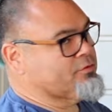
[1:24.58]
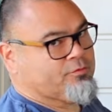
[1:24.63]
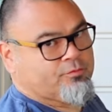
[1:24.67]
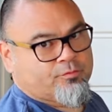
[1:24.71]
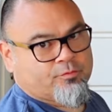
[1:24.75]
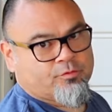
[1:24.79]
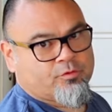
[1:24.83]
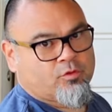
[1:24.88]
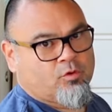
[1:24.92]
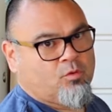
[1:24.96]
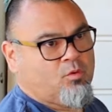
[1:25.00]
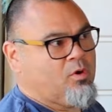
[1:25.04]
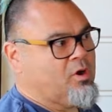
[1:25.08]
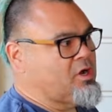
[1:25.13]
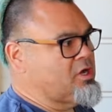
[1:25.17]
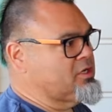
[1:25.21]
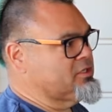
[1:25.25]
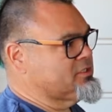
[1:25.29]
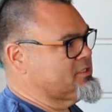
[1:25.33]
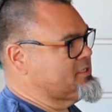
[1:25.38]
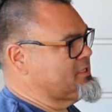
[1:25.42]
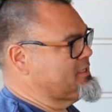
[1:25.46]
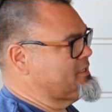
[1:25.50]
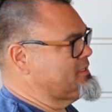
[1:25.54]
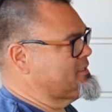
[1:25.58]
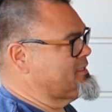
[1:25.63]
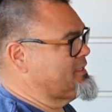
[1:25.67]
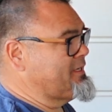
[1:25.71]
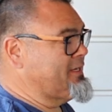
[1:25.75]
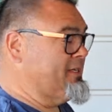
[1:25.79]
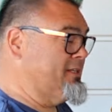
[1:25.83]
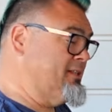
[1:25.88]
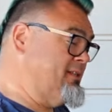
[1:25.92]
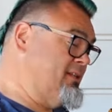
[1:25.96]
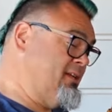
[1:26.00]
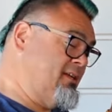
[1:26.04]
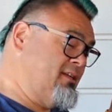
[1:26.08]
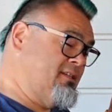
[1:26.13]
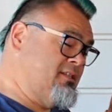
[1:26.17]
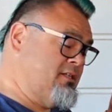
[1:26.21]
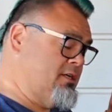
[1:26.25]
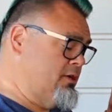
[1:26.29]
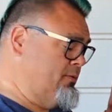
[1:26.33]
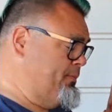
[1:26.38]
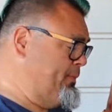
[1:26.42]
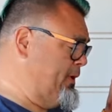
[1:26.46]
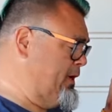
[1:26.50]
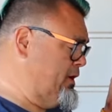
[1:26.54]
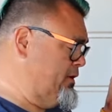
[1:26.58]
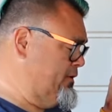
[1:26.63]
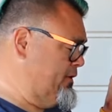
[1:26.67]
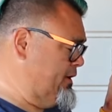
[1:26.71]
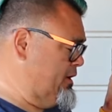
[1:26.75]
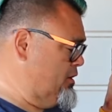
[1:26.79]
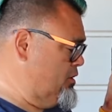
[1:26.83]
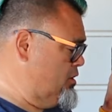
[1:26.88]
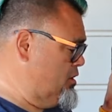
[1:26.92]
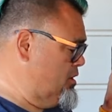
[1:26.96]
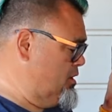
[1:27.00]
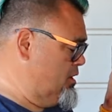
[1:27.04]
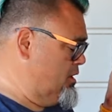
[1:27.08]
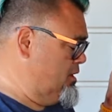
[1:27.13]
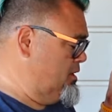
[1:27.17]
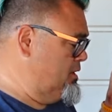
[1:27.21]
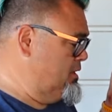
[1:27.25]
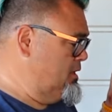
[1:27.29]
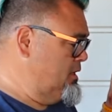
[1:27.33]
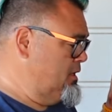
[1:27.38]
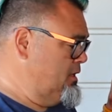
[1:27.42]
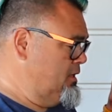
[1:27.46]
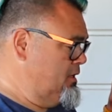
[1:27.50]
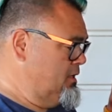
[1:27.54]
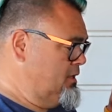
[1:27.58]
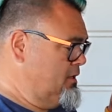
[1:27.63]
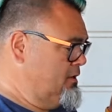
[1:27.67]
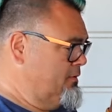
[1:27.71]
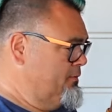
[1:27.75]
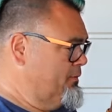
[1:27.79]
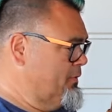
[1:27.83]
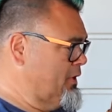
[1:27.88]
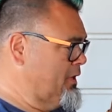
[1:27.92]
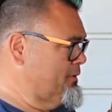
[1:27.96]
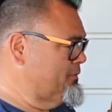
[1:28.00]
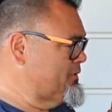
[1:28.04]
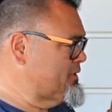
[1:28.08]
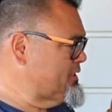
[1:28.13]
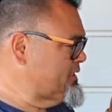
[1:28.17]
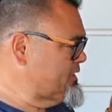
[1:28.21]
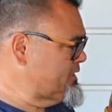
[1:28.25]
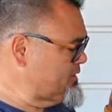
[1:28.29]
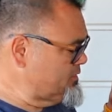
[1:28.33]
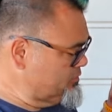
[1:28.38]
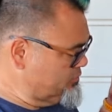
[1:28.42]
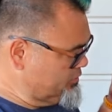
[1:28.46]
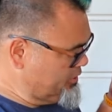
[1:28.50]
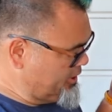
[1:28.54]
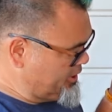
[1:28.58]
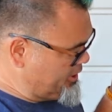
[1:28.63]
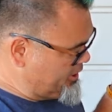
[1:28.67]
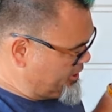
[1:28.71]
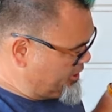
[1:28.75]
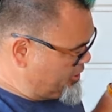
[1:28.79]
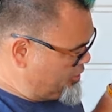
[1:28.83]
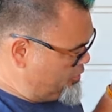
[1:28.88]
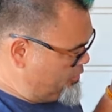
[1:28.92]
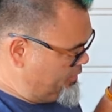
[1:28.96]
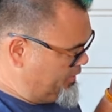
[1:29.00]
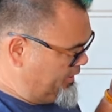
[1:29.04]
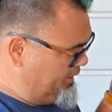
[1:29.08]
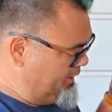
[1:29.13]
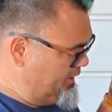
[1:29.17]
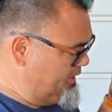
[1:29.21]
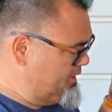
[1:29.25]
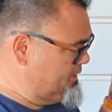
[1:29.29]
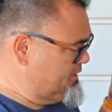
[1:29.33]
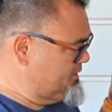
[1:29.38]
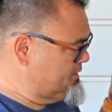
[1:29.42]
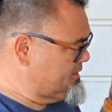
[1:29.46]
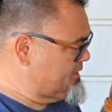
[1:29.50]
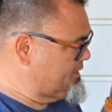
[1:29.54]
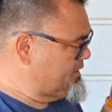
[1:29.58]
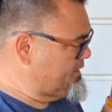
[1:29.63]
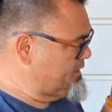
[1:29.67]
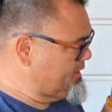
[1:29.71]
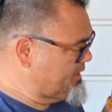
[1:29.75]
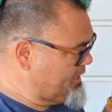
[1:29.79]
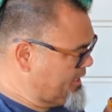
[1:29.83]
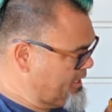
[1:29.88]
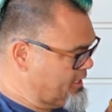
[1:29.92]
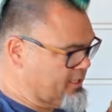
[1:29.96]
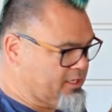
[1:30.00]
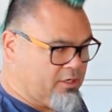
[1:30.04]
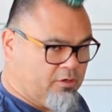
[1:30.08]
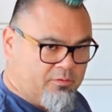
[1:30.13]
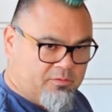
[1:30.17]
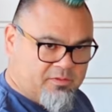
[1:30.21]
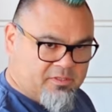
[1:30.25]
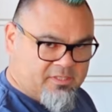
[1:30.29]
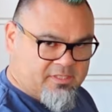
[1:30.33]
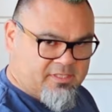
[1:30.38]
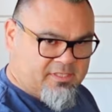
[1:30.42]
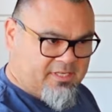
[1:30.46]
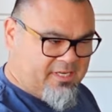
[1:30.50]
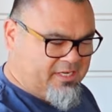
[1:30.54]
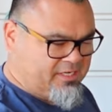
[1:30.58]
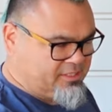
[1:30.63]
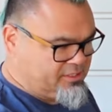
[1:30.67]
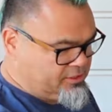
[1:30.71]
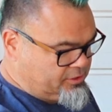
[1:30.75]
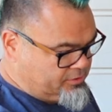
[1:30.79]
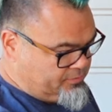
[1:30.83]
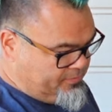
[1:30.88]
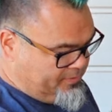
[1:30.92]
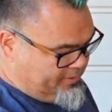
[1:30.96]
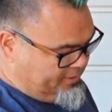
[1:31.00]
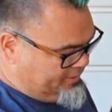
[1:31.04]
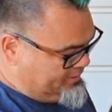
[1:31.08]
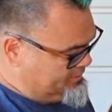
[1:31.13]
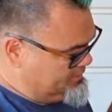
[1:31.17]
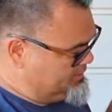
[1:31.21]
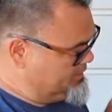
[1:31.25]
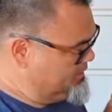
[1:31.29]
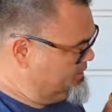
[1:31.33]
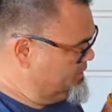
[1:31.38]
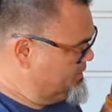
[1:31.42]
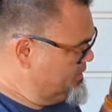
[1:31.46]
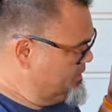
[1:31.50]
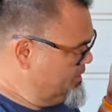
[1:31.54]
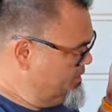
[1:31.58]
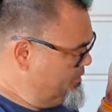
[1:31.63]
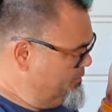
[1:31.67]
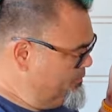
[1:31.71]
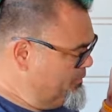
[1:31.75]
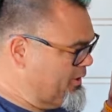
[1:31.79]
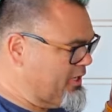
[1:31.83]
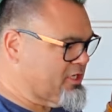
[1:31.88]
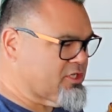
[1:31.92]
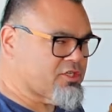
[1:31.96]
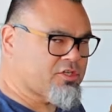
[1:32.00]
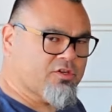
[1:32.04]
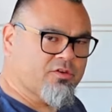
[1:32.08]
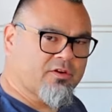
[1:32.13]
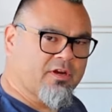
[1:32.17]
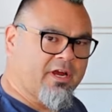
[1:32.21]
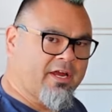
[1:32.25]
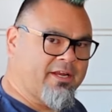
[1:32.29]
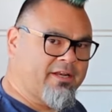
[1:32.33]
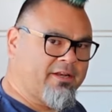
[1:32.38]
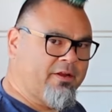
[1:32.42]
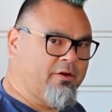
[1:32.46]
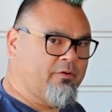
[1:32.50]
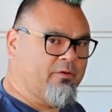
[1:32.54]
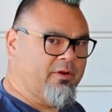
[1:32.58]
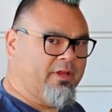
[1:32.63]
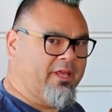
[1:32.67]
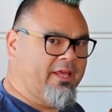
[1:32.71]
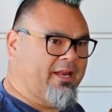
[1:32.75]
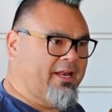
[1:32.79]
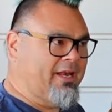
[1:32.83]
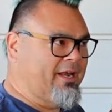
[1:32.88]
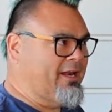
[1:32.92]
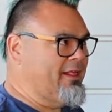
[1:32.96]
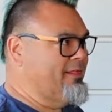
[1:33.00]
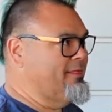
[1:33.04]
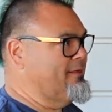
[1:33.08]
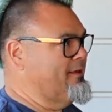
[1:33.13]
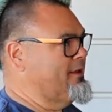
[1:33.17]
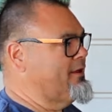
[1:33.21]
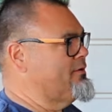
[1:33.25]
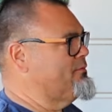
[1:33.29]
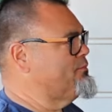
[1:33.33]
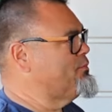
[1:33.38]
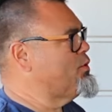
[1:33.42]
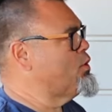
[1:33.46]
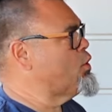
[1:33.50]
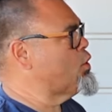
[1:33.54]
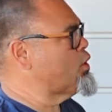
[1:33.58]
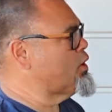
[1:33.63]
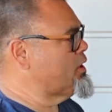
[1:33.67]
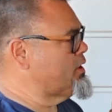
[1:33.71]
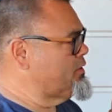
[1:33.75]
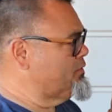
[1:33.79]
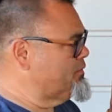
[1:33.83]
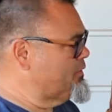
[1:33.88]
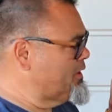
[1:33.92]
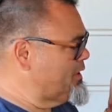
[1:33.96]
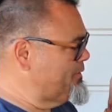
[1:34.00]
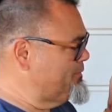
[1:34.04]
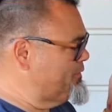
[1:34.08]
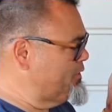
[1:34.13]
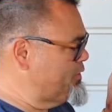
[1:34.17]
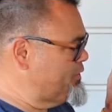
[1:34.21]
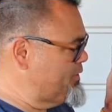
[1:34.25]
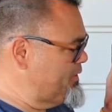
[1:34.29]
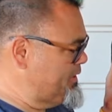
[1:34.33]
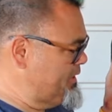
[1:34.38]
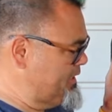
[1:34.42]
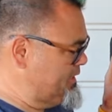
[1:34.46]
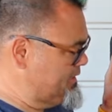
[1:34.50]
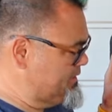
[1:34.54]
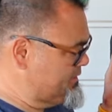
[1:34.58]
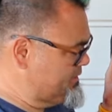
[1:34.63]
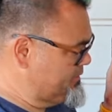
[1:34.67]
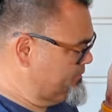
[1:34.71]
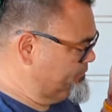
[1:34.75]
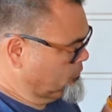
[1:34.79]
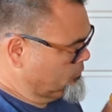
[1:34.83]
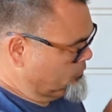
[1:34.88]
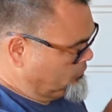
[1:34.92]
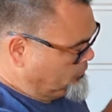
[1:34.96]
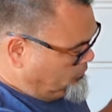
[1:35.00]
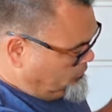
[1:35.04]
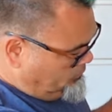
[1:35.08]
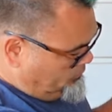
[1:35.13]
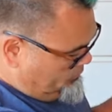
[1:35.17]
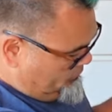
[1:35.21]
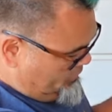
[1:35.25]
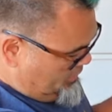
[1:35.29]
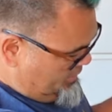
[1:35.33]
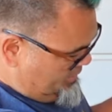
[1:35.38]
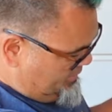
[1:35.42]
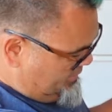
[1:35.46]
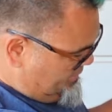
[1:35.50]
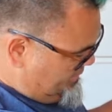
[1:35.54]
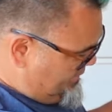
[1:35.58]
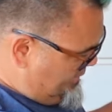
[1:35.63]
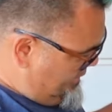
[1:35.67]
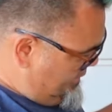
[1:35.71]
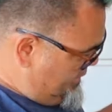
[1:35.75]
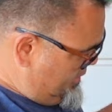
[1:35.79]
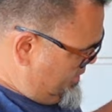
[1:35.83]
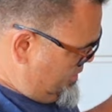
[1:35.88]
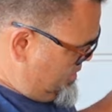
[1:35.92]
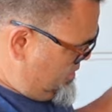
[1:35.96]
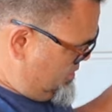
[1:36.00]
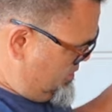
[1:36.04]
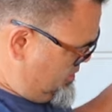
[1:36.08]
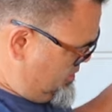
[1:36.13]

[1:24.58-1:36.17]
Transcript: through the walls of this, and it doesn't appear there are, but I'm still gonna go easy and kind of go in stages so I can make sure I don't hit anything important when I'm doing this. This thing